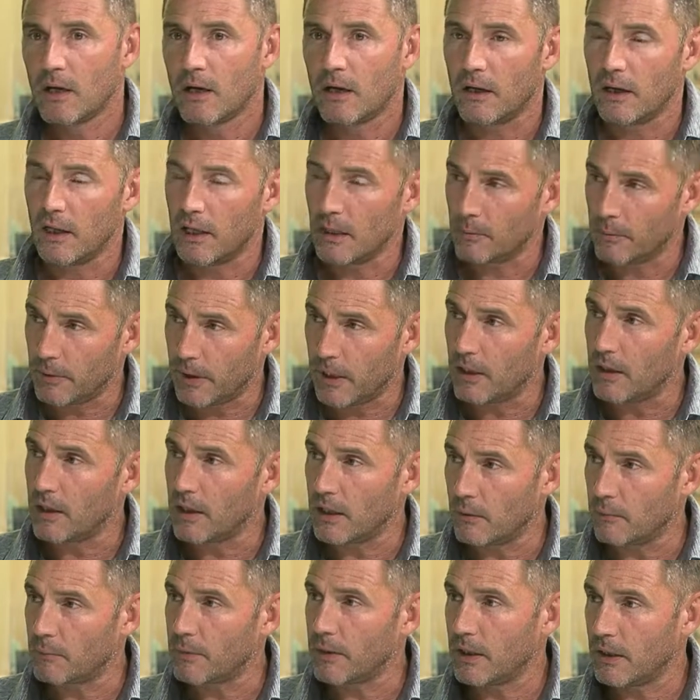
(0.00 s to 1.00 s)
It'll be a,
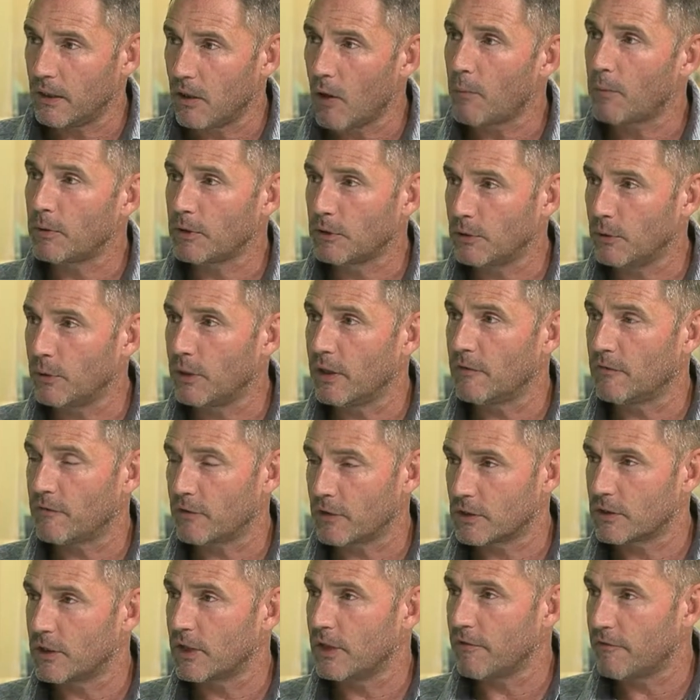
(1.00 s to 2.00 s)
it'll be an opportunity for
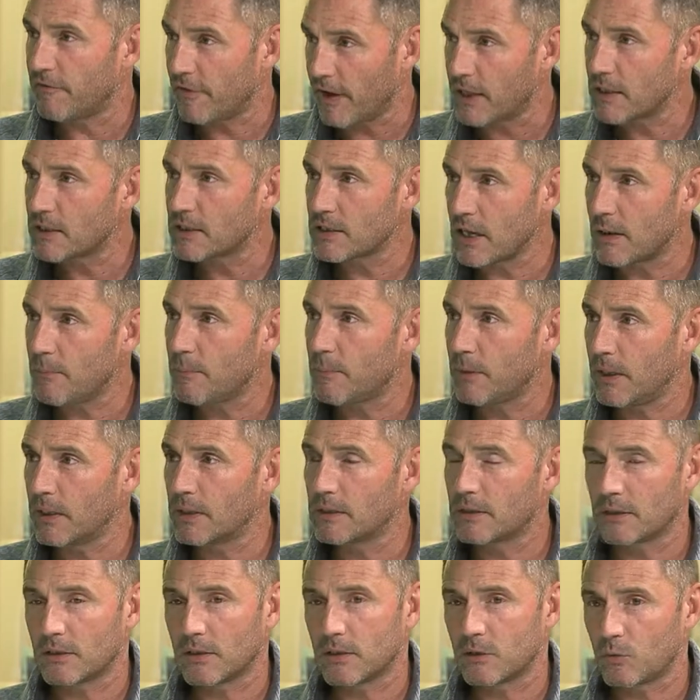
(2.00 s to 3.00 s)
us to defend set
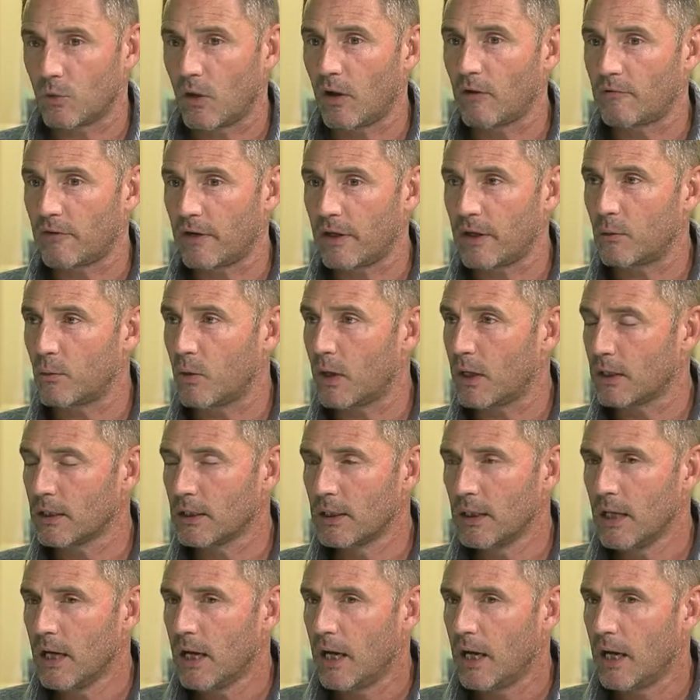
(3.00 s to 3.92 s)
pieces as well, very well.